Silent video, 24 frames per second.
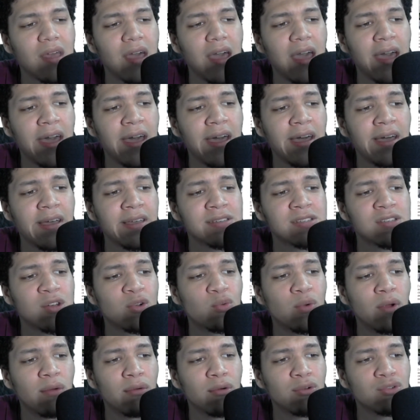as a
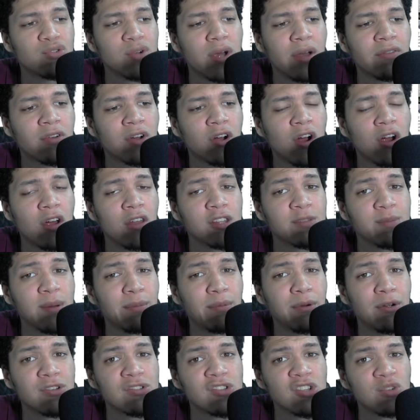rear-wheel drive car. That's my
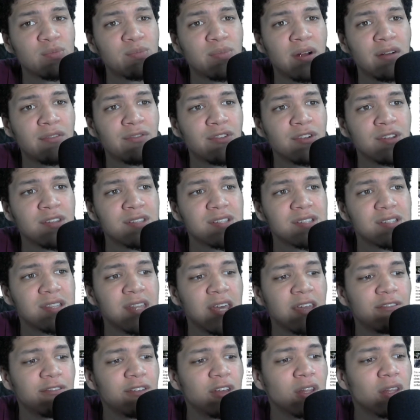personal preference.
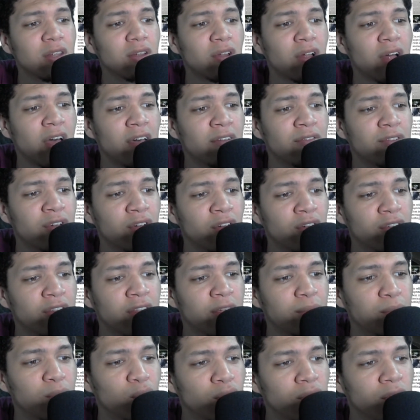They feel a little heavier. They
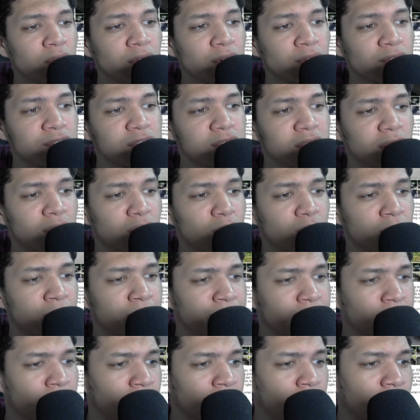move a little slower.
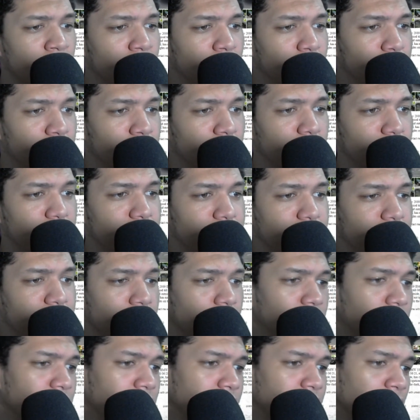But
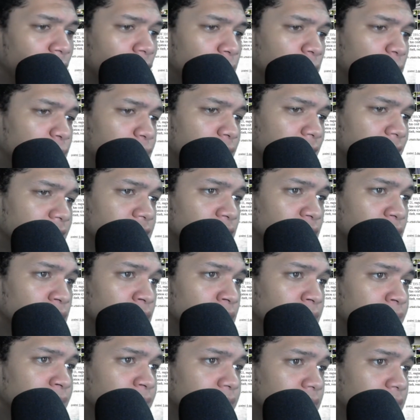they are more
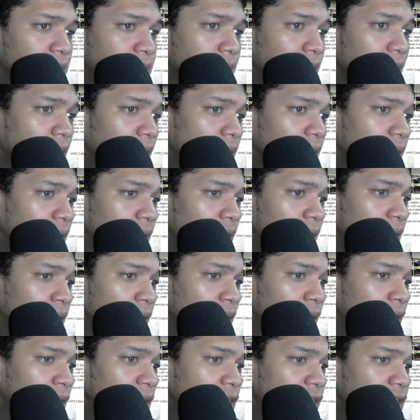practical.
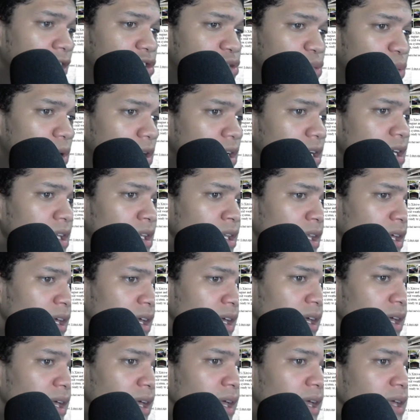This one
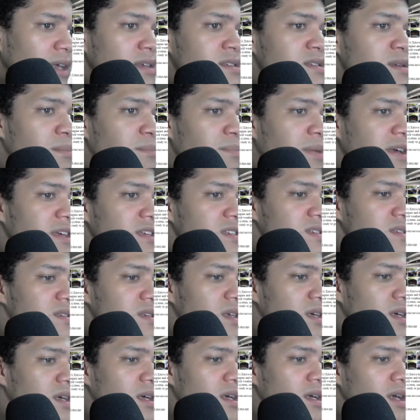is a base
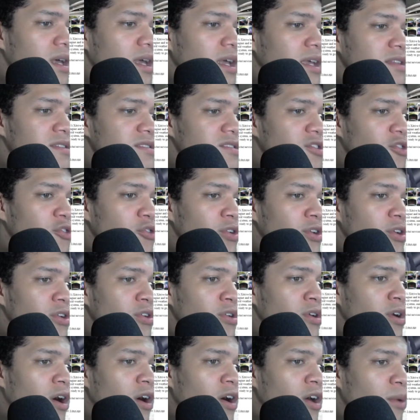
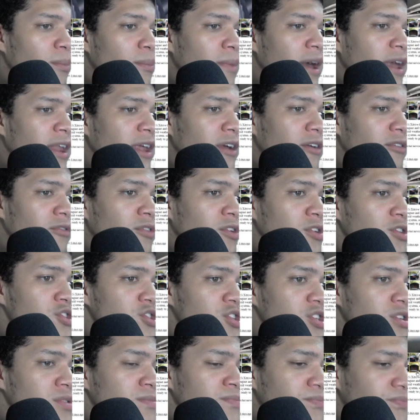interior automatic
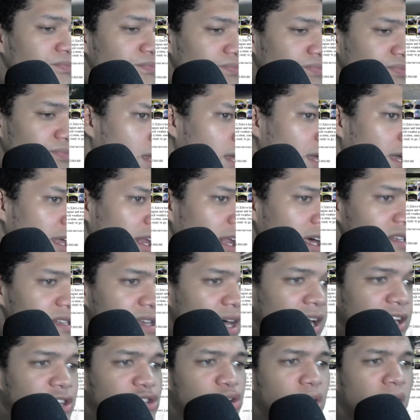version. It has
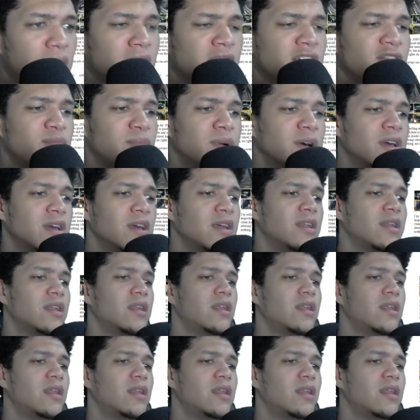iDrive, but